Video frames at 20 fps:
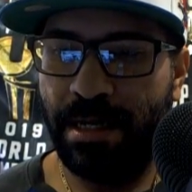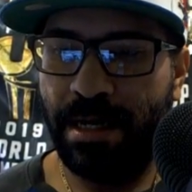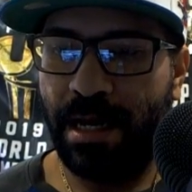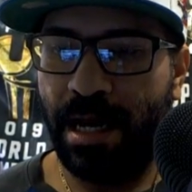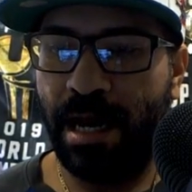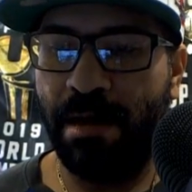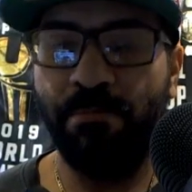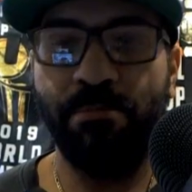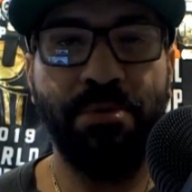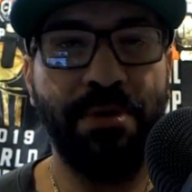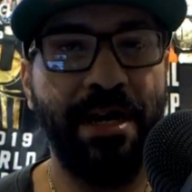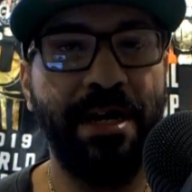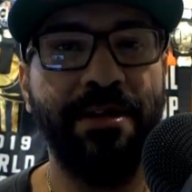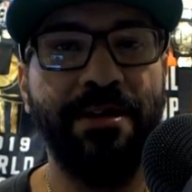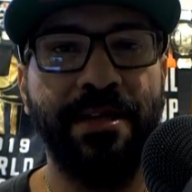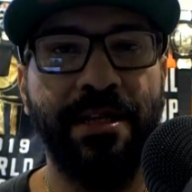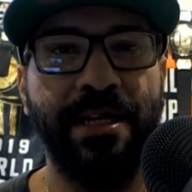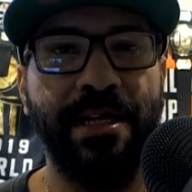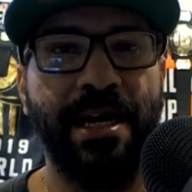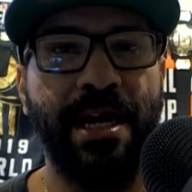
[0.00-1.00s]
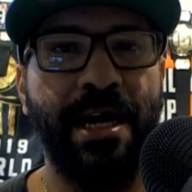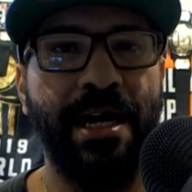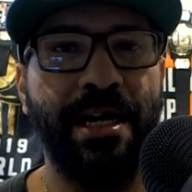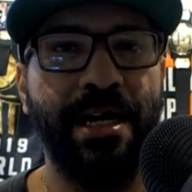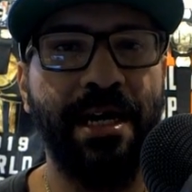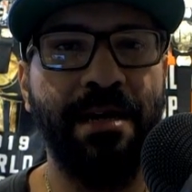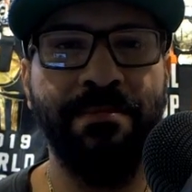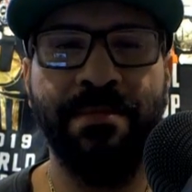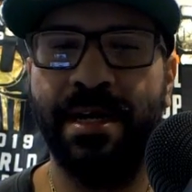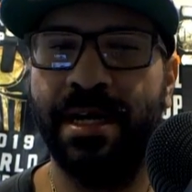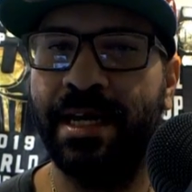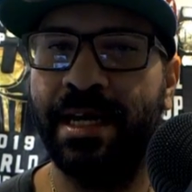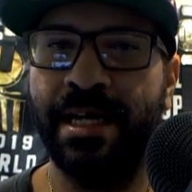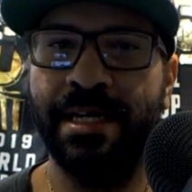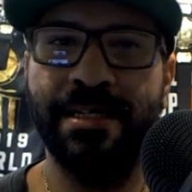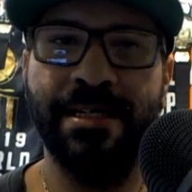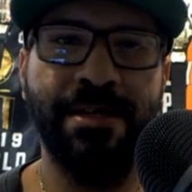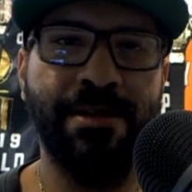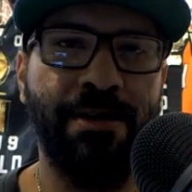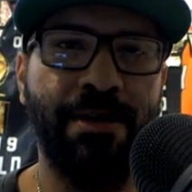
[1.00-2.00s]
I'm proud of the guy. I'm not
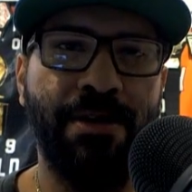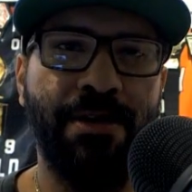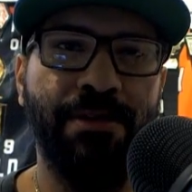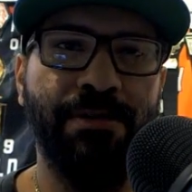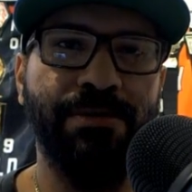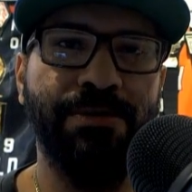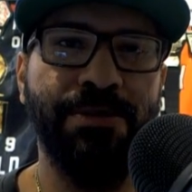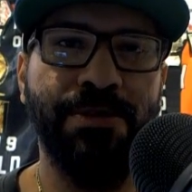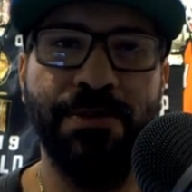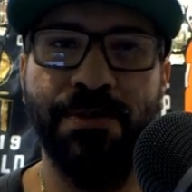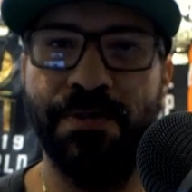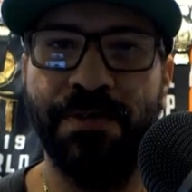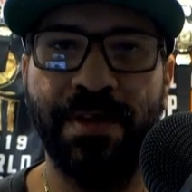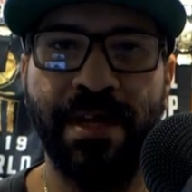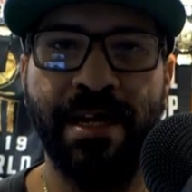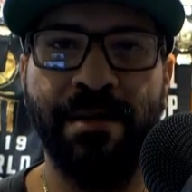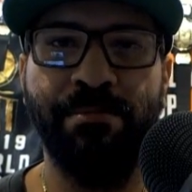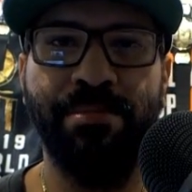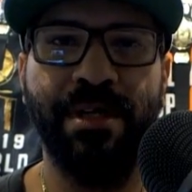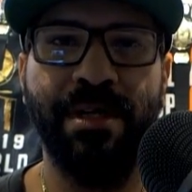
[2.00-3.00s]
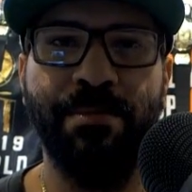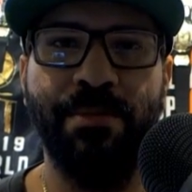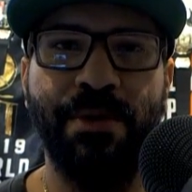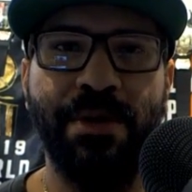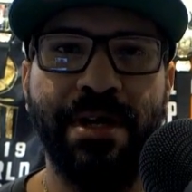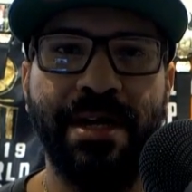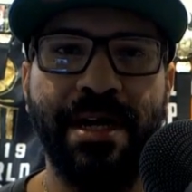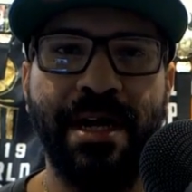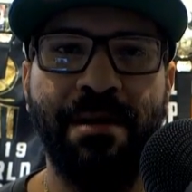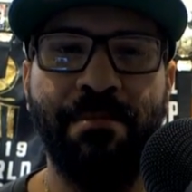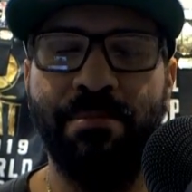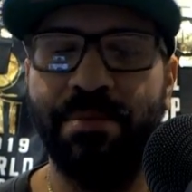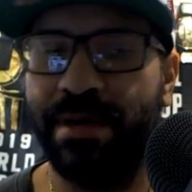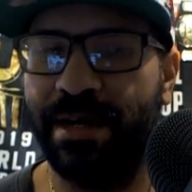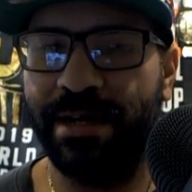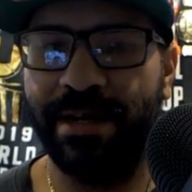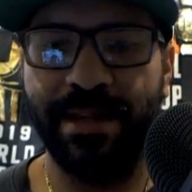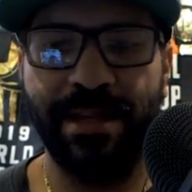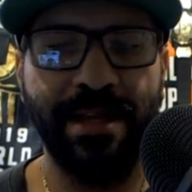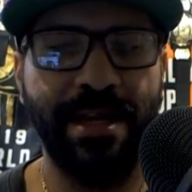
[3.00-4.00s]
hating at all. Do your thing, Playboy. I'm
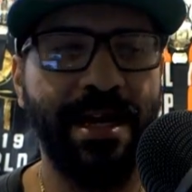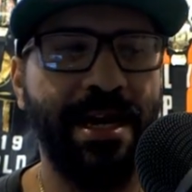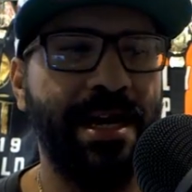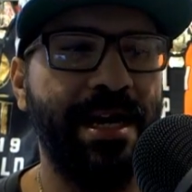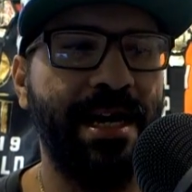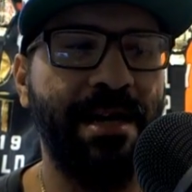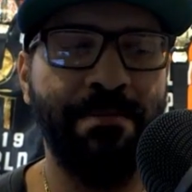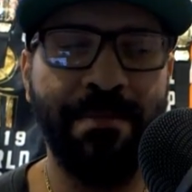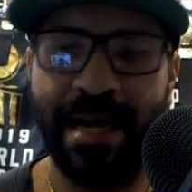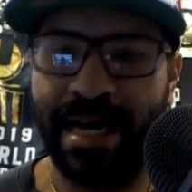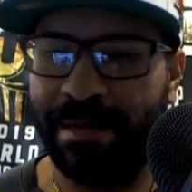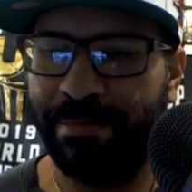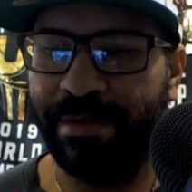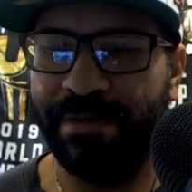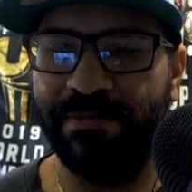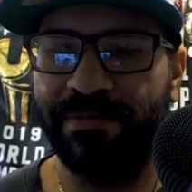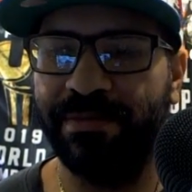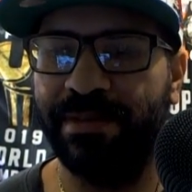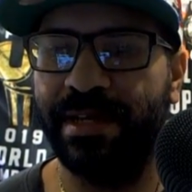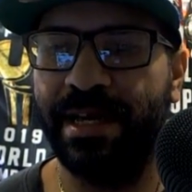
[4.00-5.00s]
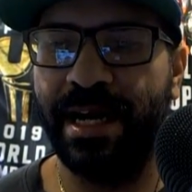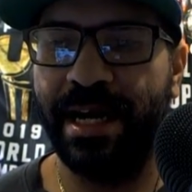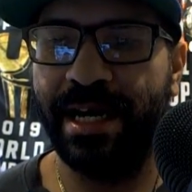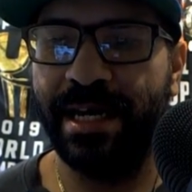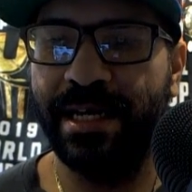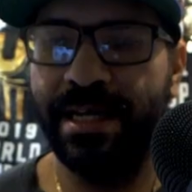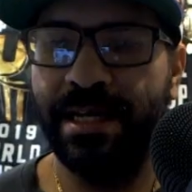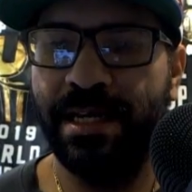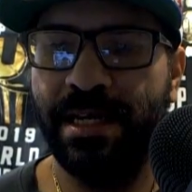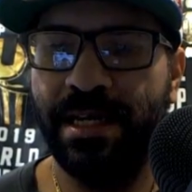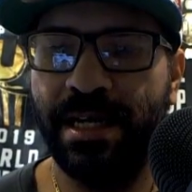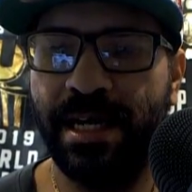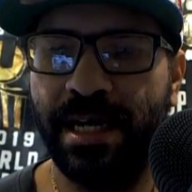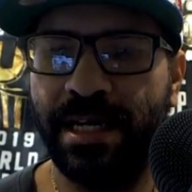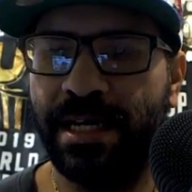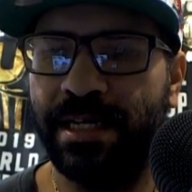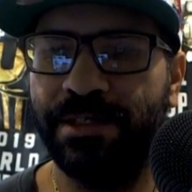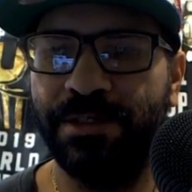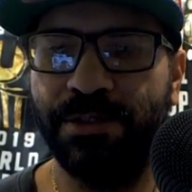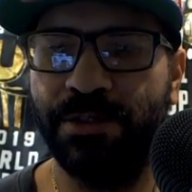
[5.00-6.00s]
proud of the guy. I'm happy for the guy, and
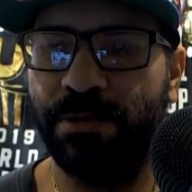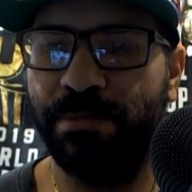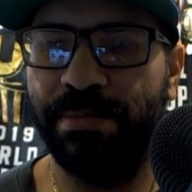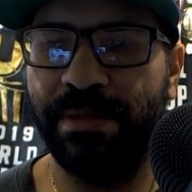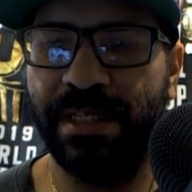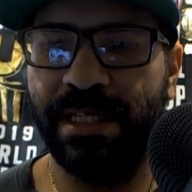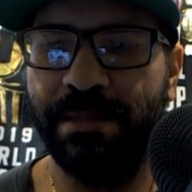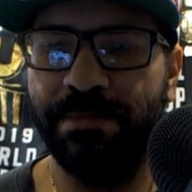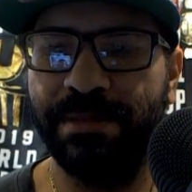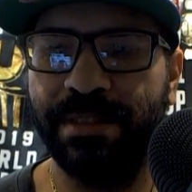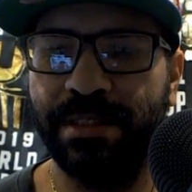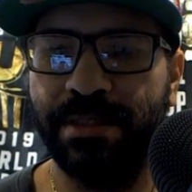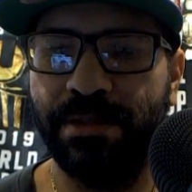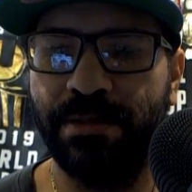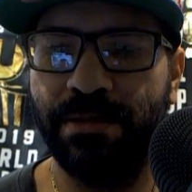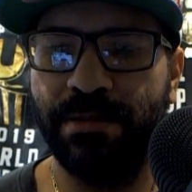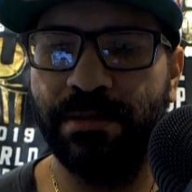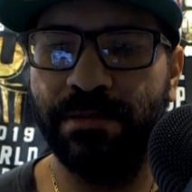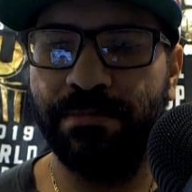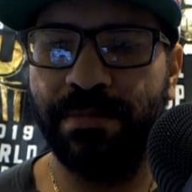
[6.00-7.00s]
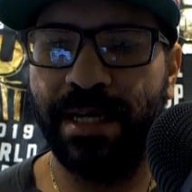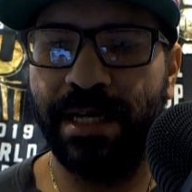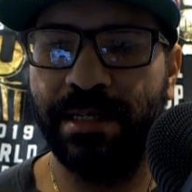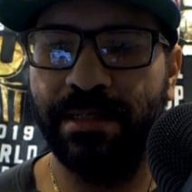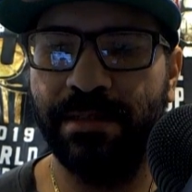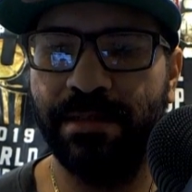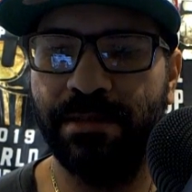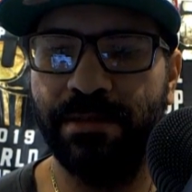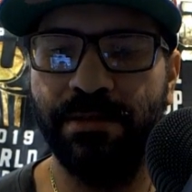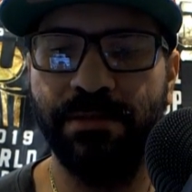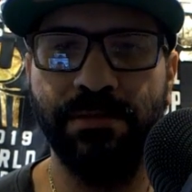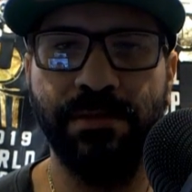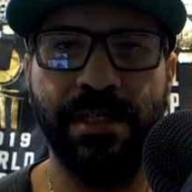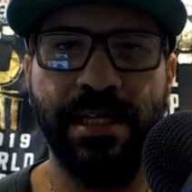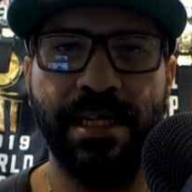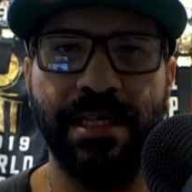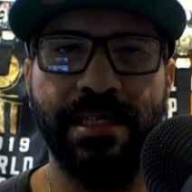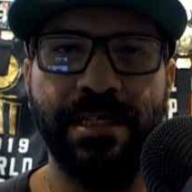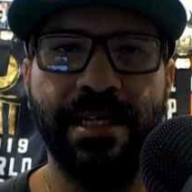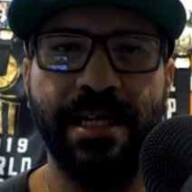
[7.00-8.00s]
I just hope he keeps it going, man. You know,
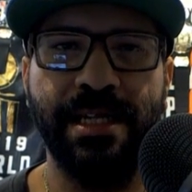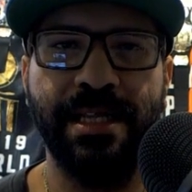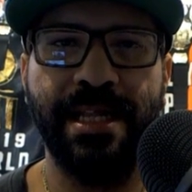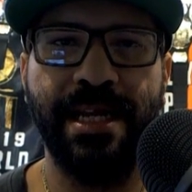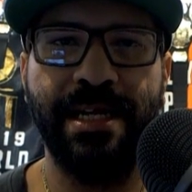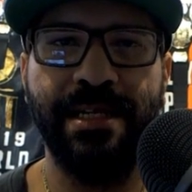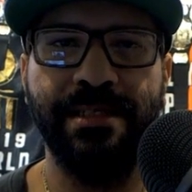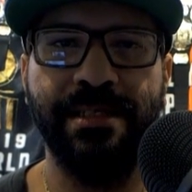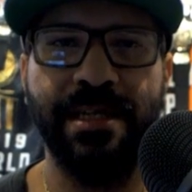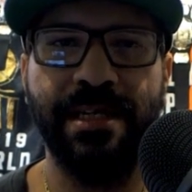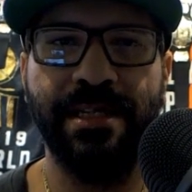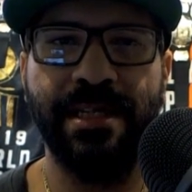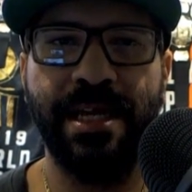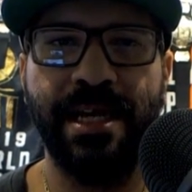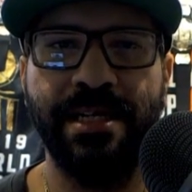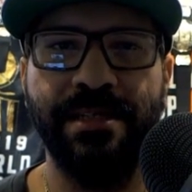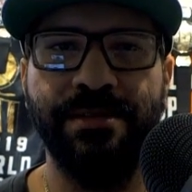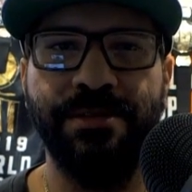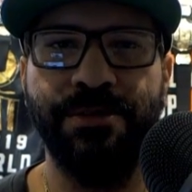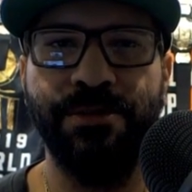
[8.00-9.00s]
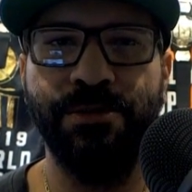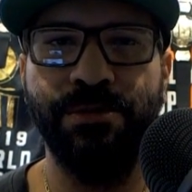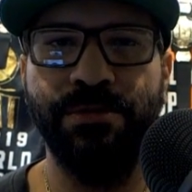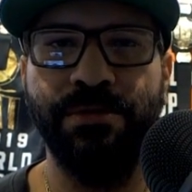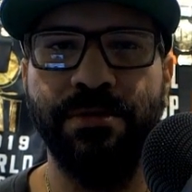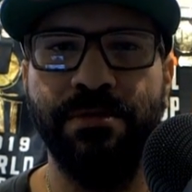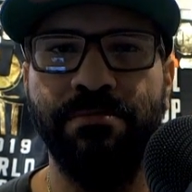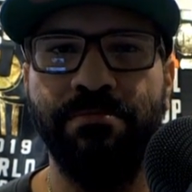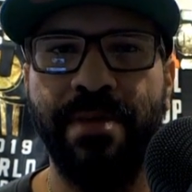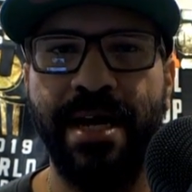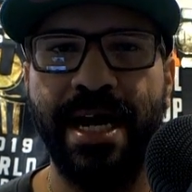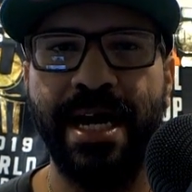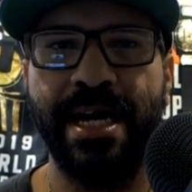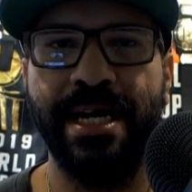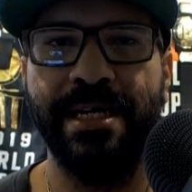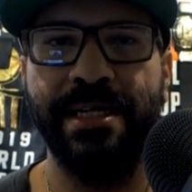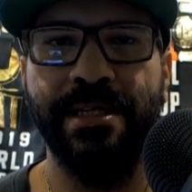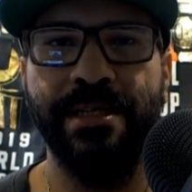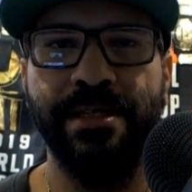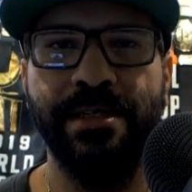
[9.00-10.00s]
get that YouTube
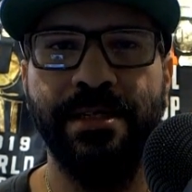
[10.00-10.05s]
bag.